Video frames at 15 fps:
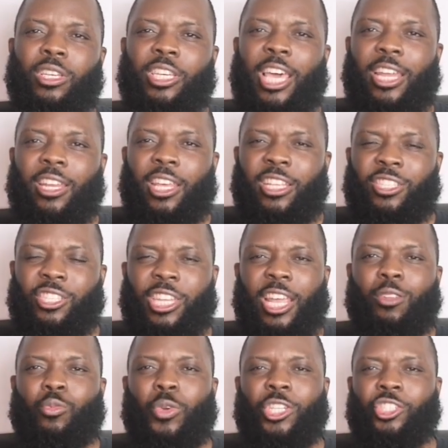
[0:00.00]
get
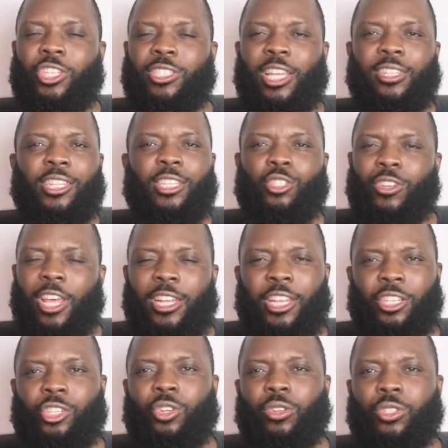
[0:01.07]
instant riches and things of that
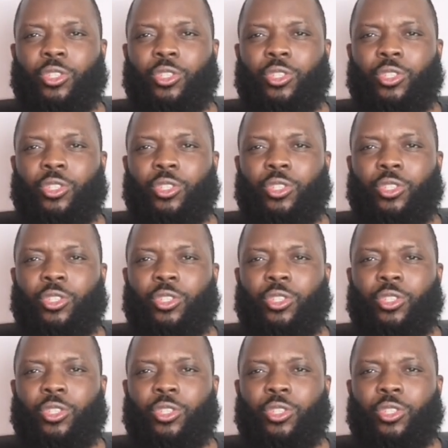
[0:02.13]
nature.